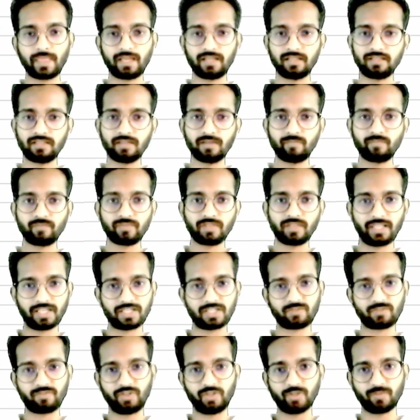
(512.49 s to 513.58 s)
in the
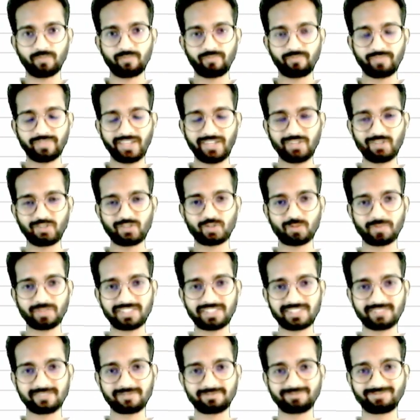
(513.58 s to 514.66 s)
next video thank you so
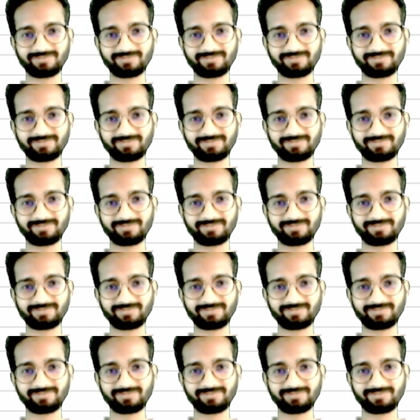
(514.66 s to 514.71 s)
much